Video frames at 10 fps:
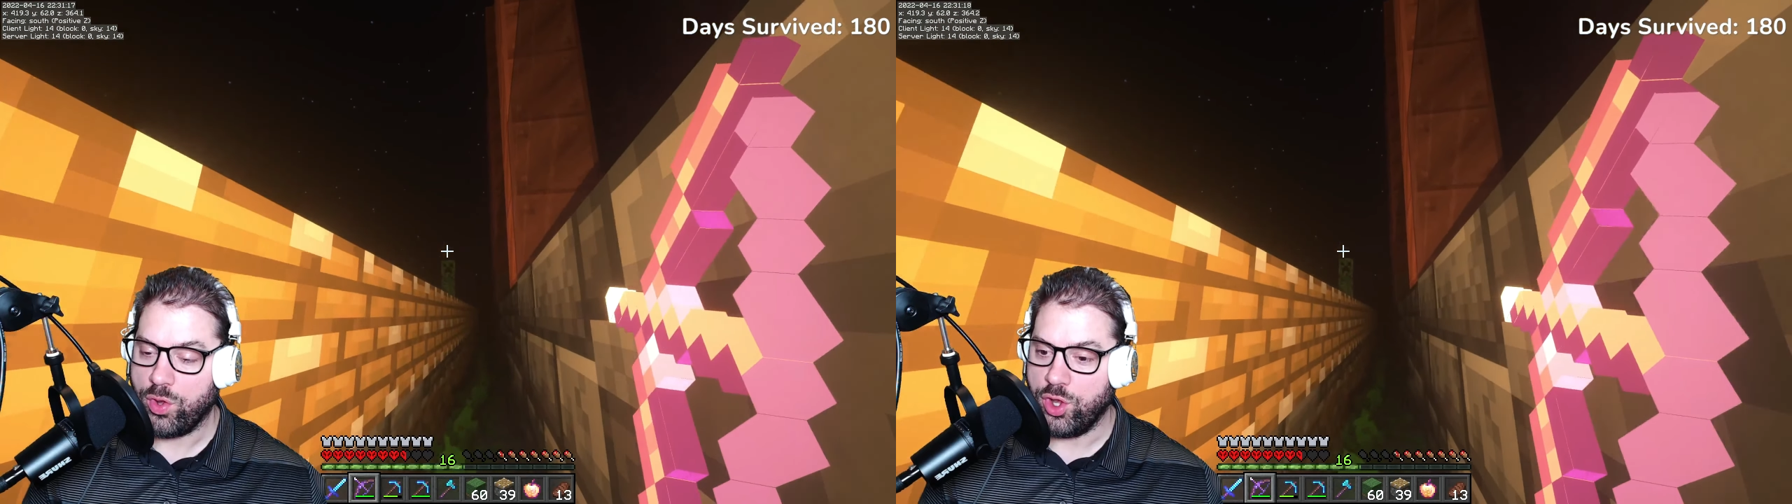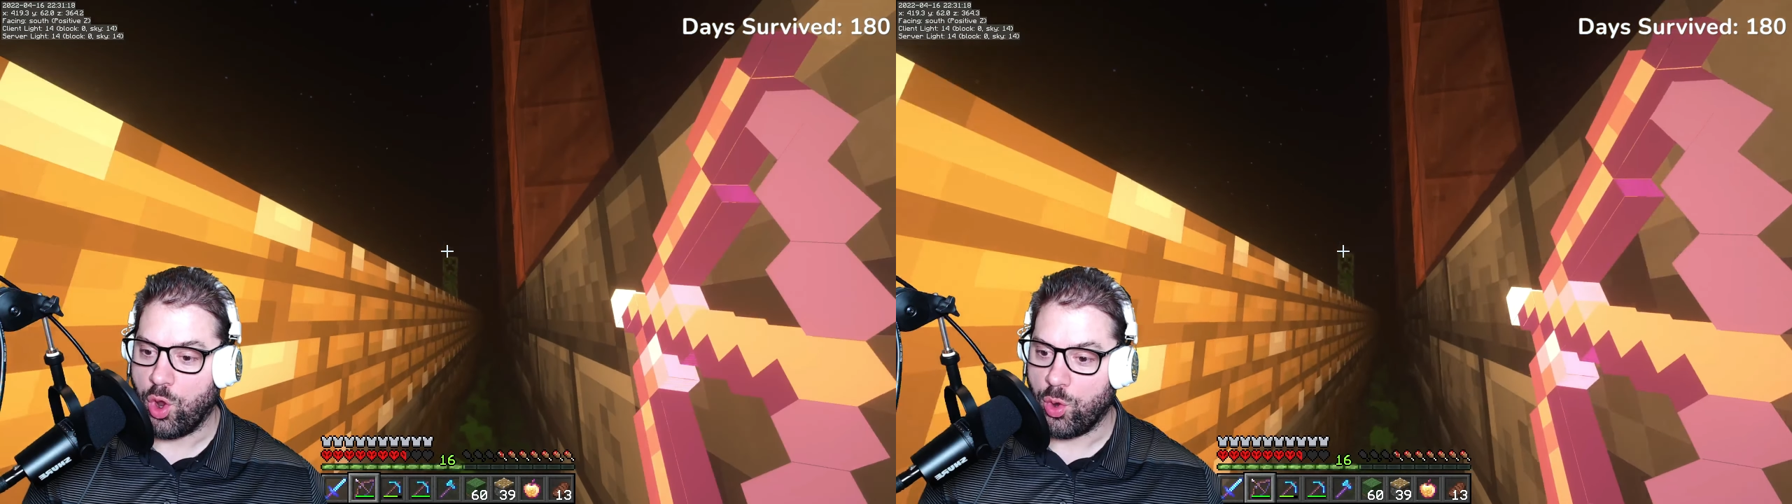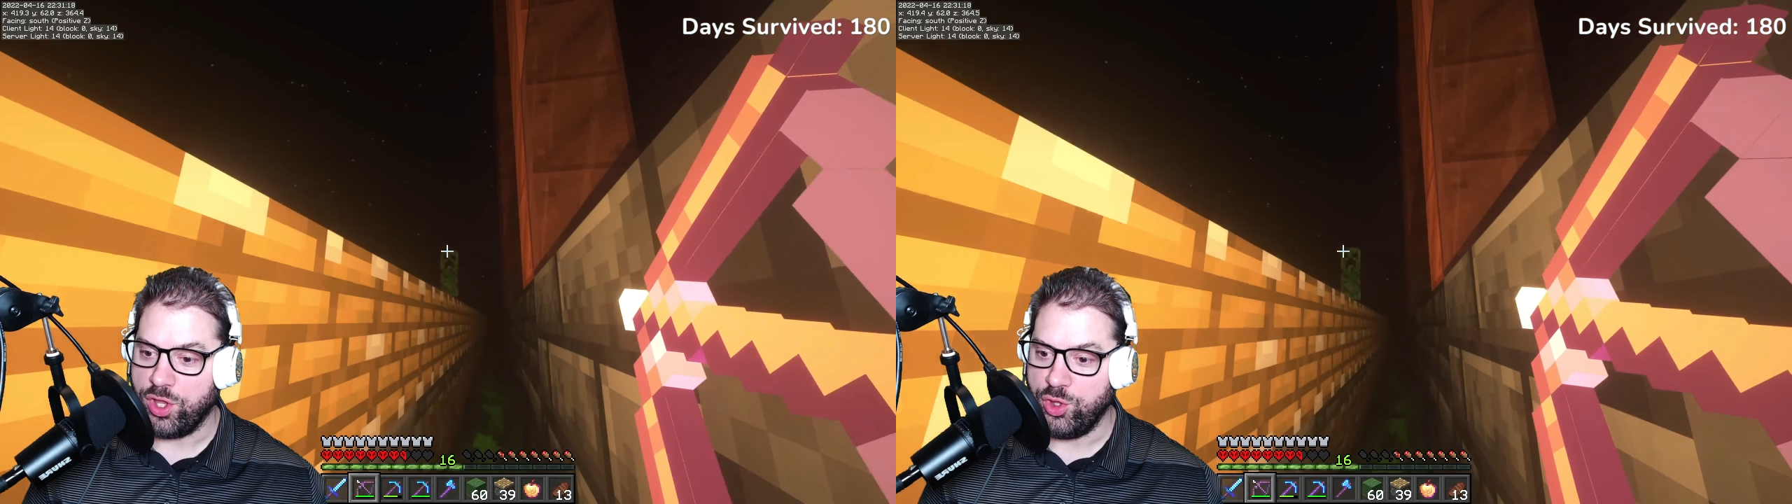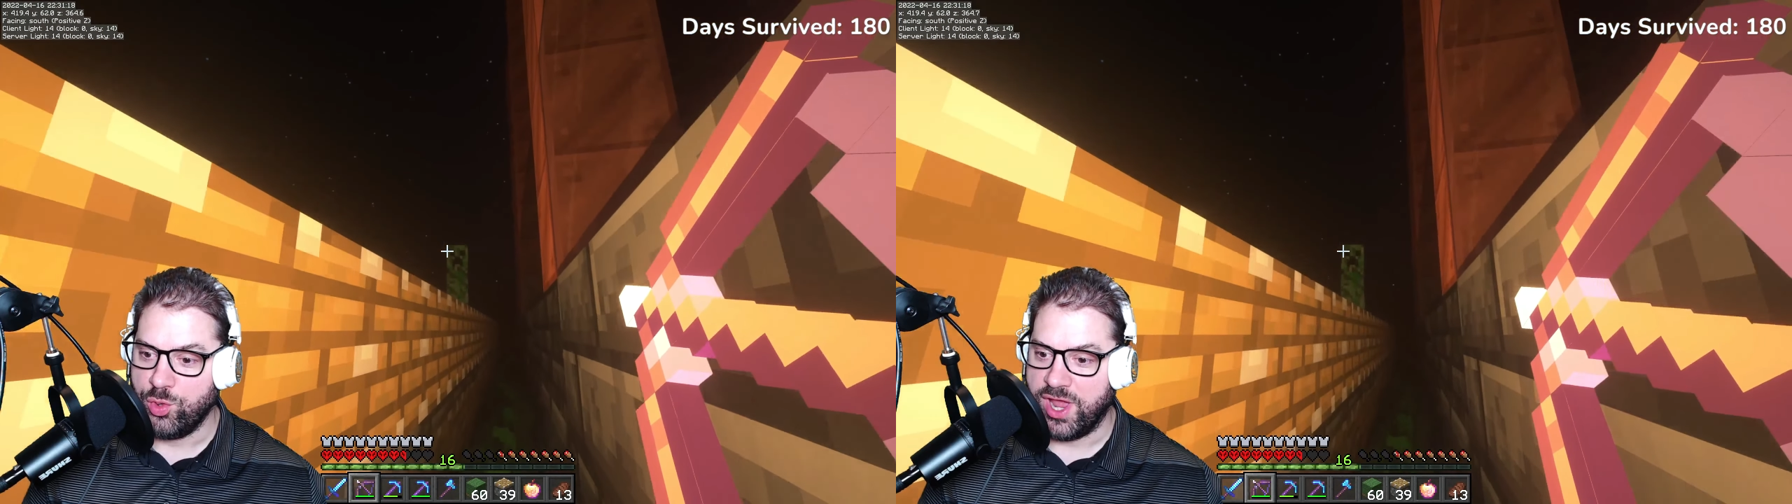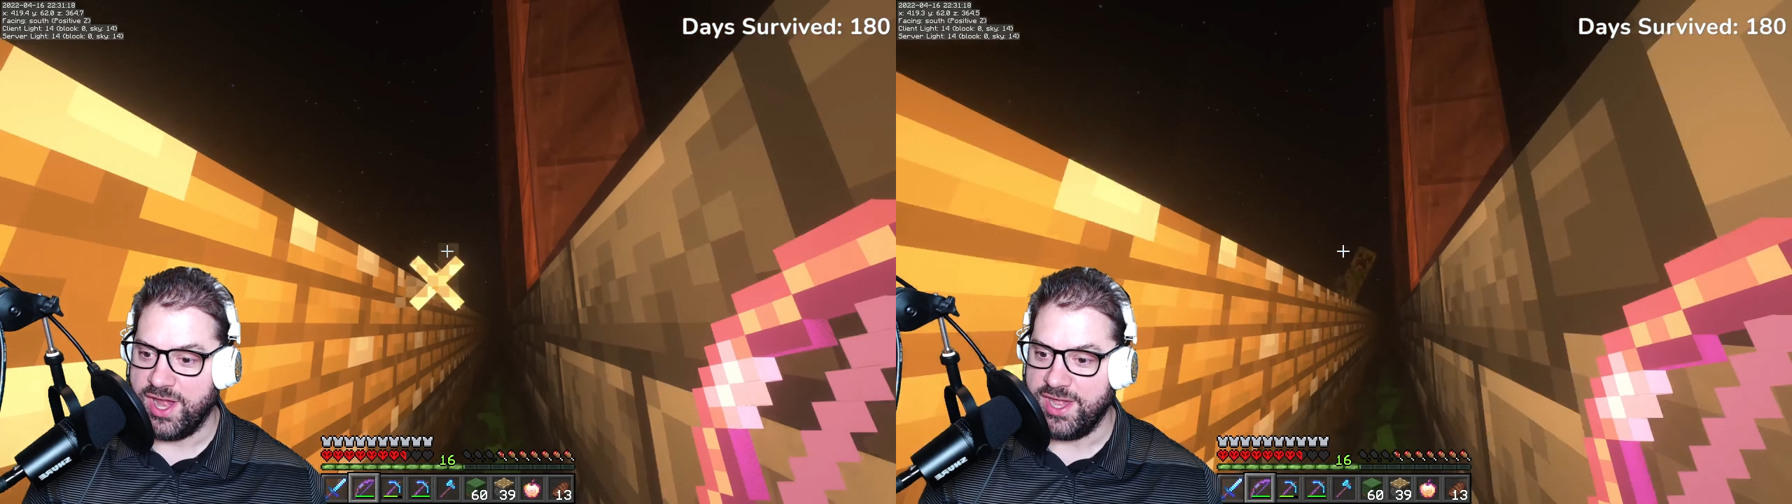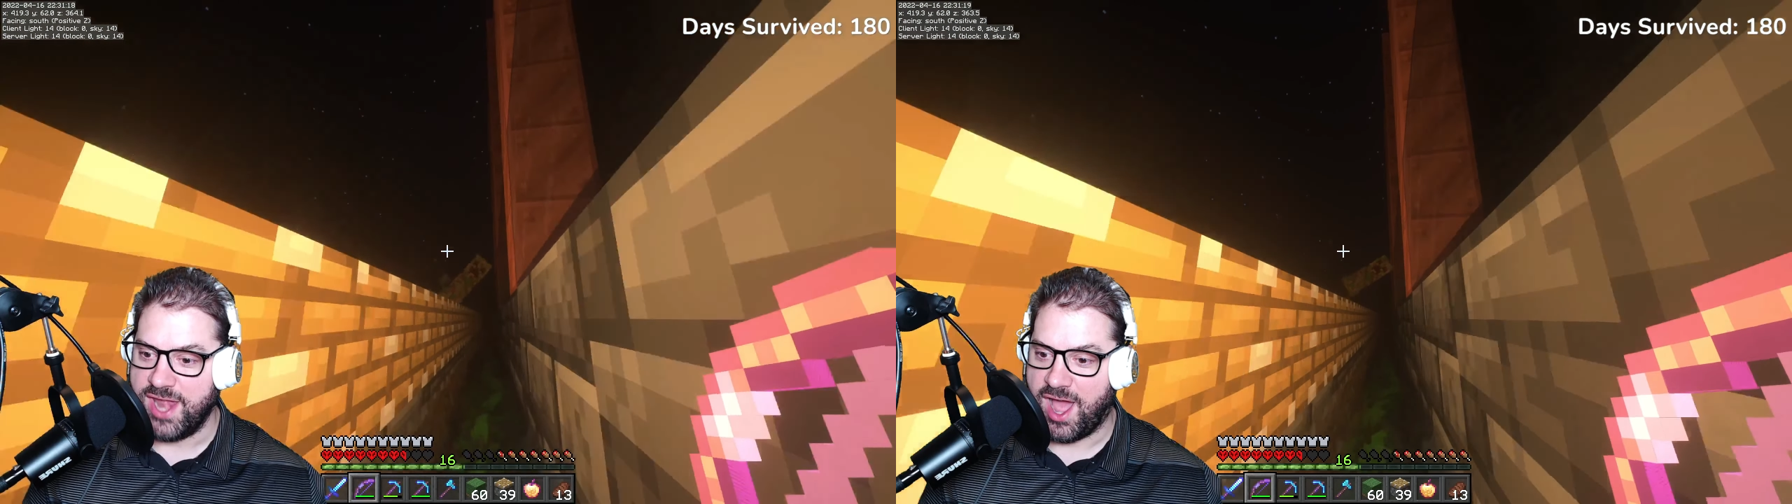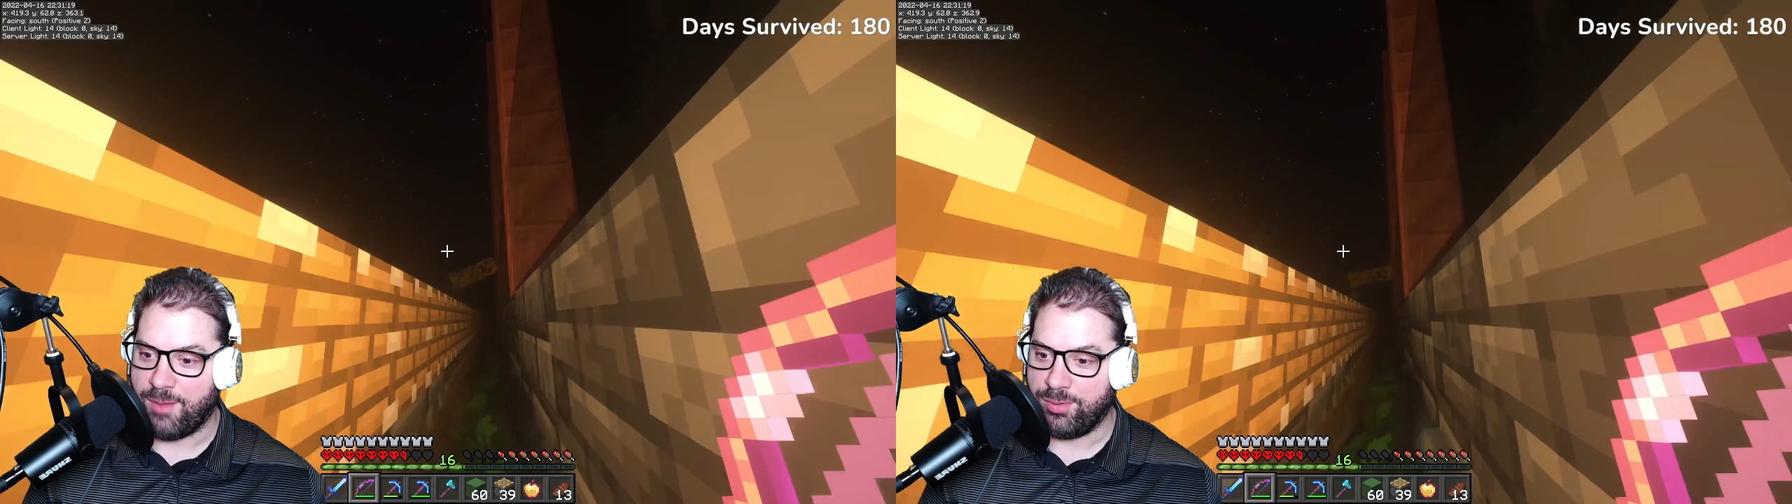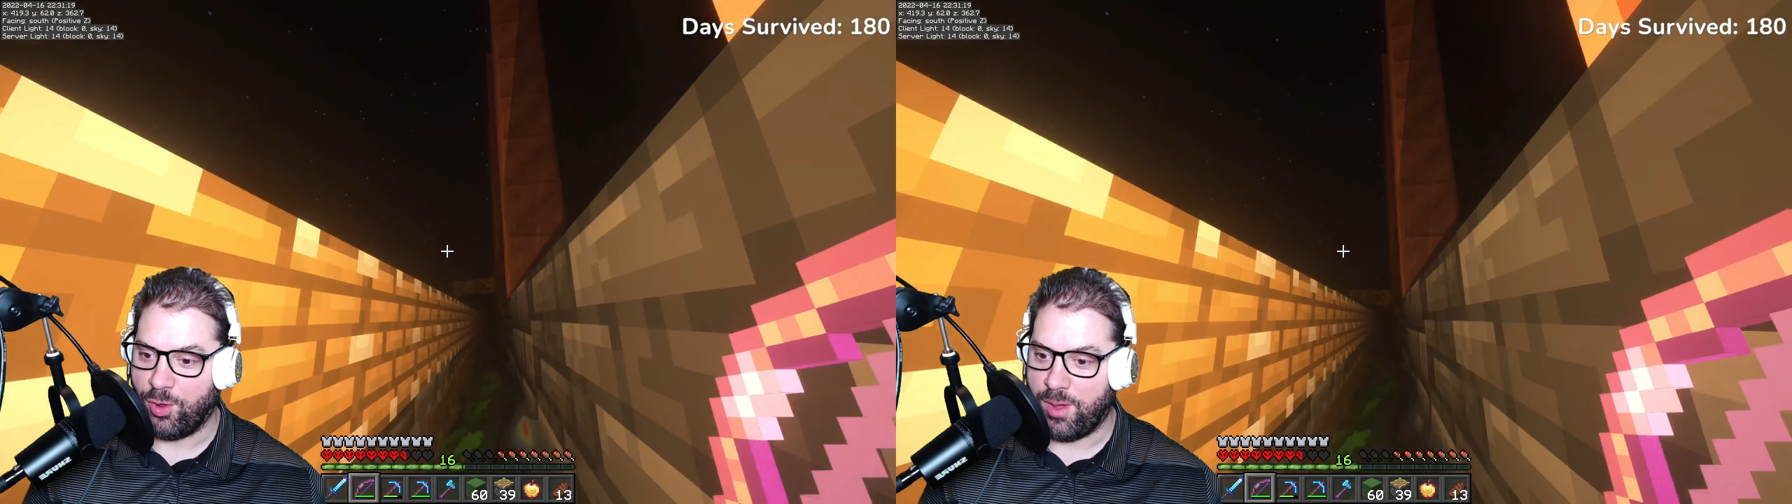no, you
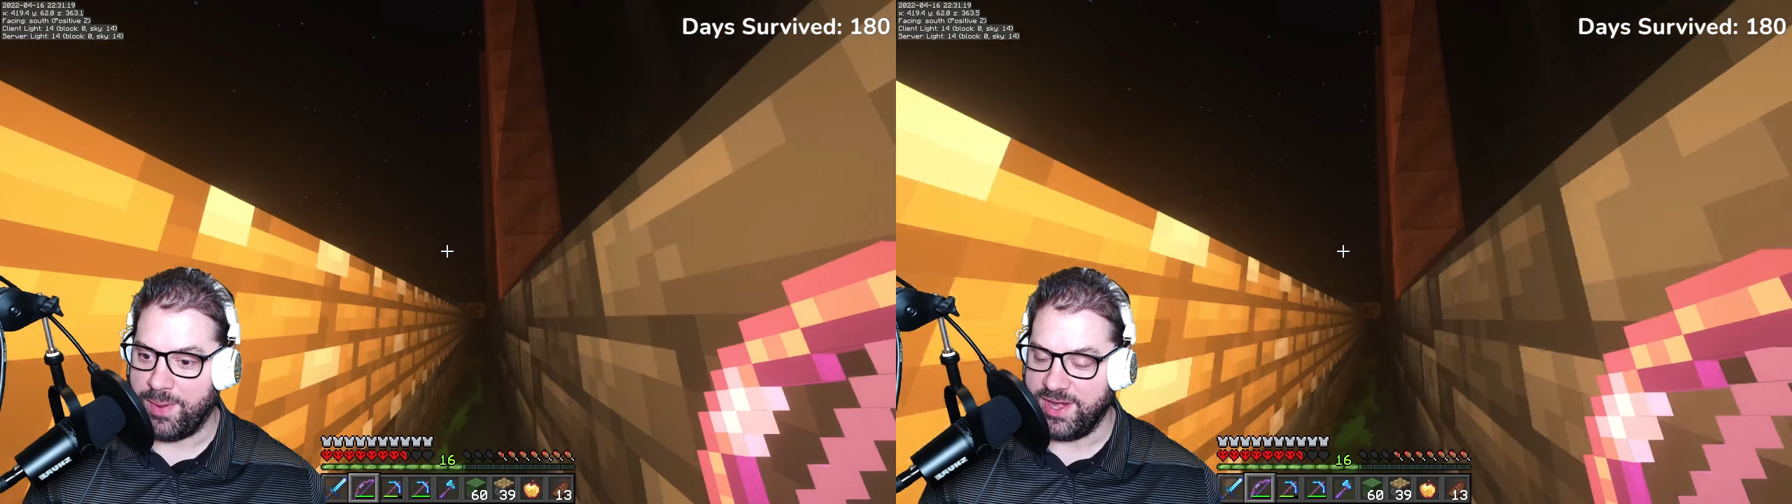cannot blow up any